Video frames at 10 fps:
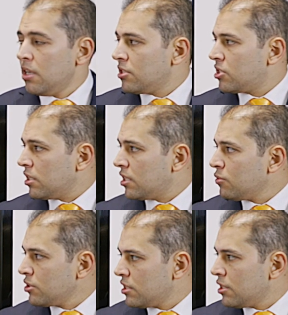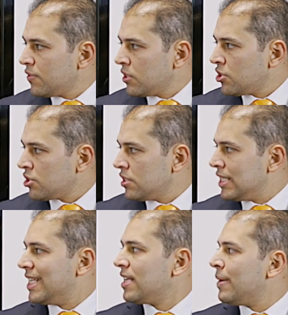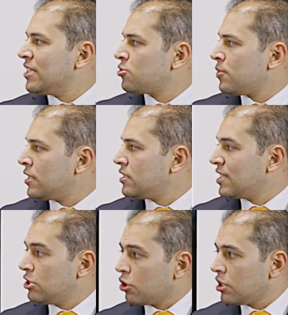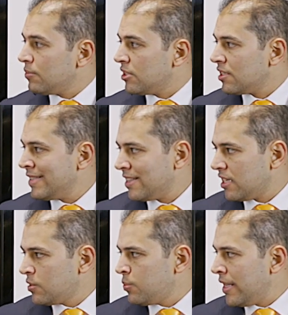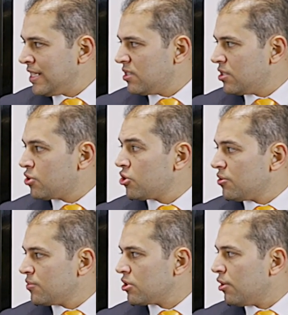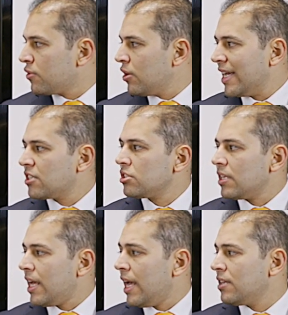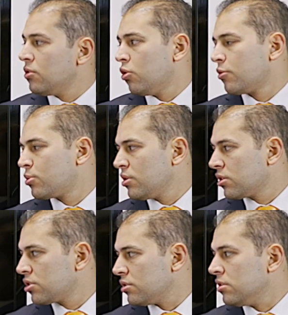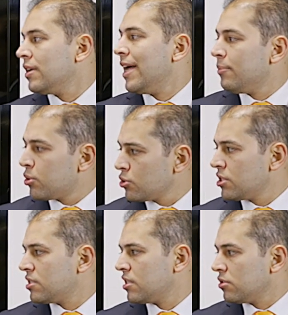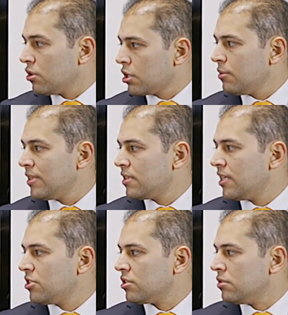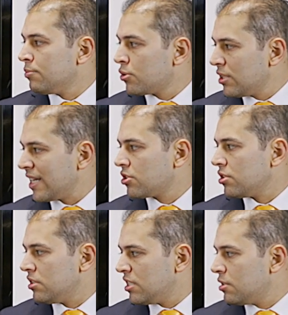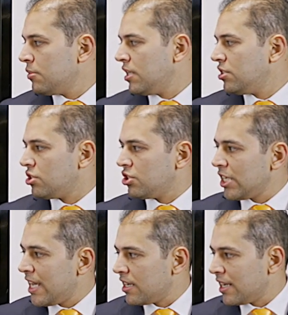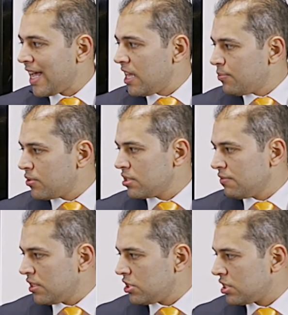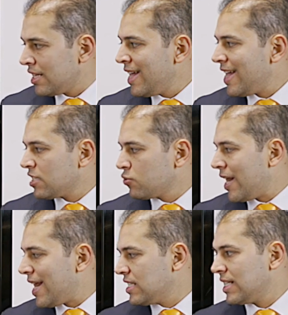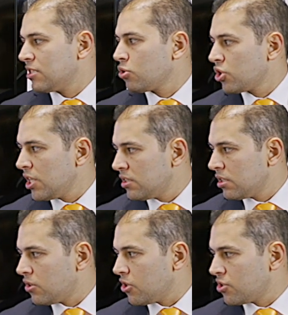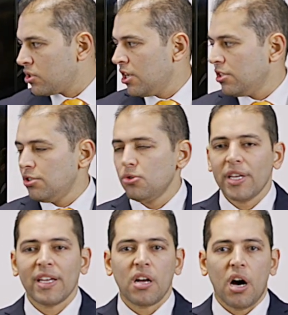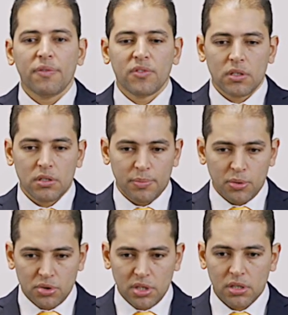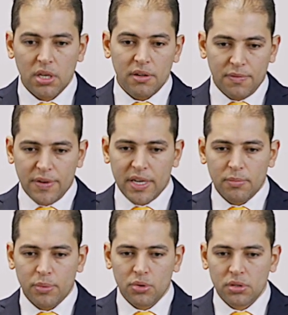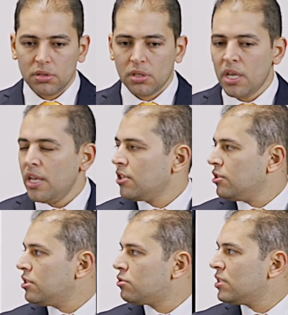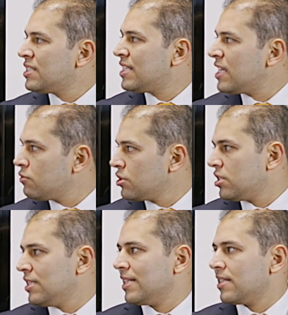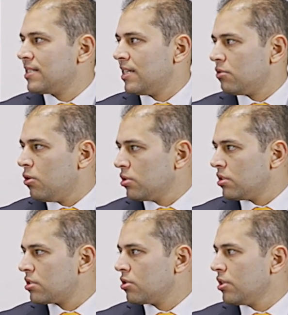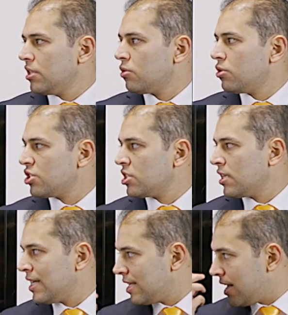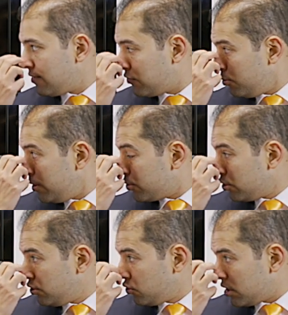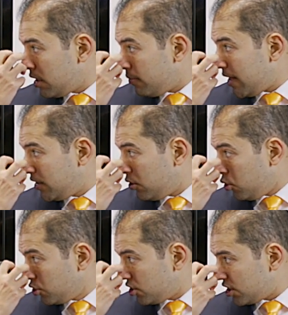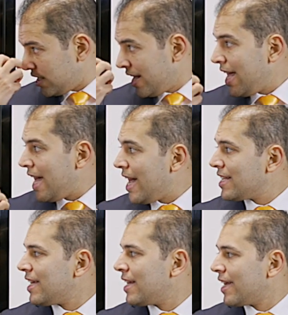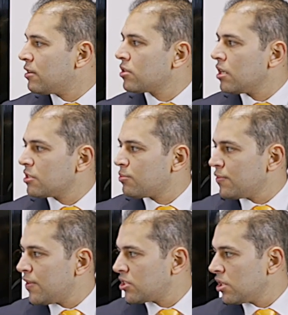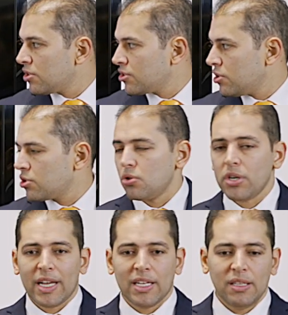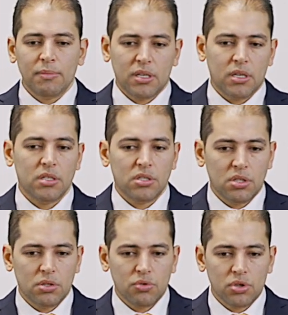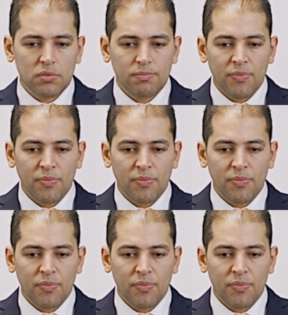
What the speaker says: Starting with the definition, the data management plan is a document that explains the terms of collection and or production, processing, documentation, protection, dissemination, sharing, and preservation, as well as the associated cost during and after the project. Very important. You need to distinguish the dataset owner. So here, original data have to be produced by the authors at a recognized professional research or academic institution.